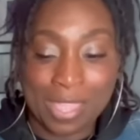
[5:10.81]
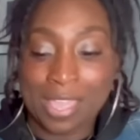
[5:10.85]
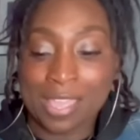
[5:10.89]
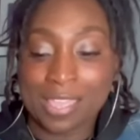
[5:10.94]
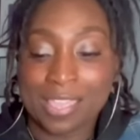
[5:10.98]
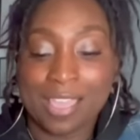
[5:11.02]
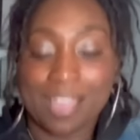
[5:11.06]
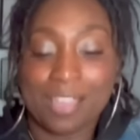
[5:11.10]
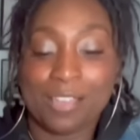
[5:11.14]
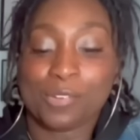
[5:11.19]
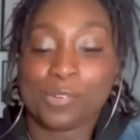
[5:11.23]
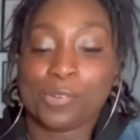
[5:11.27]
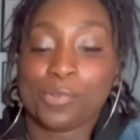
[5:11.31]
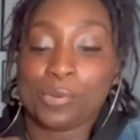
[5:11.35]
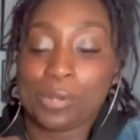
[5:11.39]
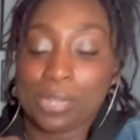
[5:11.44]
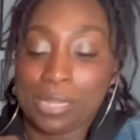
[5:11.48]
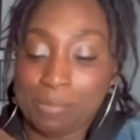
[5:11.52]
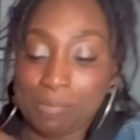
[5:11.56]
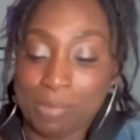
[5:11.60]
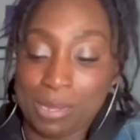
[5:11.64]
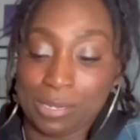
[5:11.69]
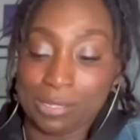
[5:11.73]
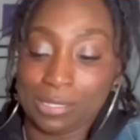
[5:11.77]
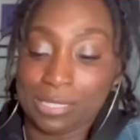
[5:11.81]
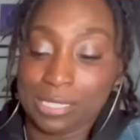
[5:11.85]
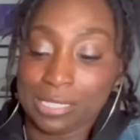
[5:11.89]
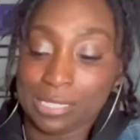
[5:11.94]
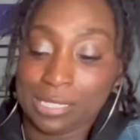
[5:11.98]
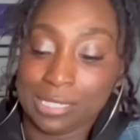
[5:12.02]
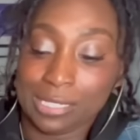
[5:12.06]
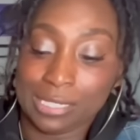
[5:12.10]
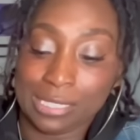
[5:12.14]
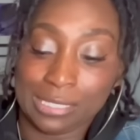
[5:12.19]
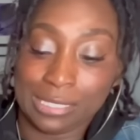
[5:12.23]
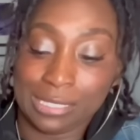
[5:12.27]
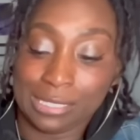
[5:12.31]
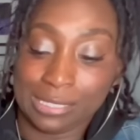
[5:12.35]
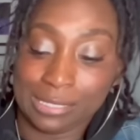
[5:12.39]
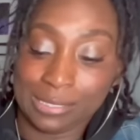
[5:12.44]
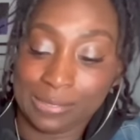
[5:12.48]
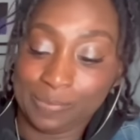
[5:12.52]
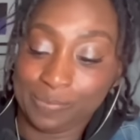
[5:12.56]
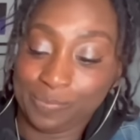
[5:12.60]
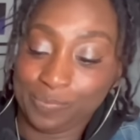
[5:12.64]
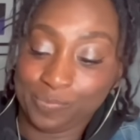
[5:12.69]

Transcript: Y'all don't know nothing about this. Look at this.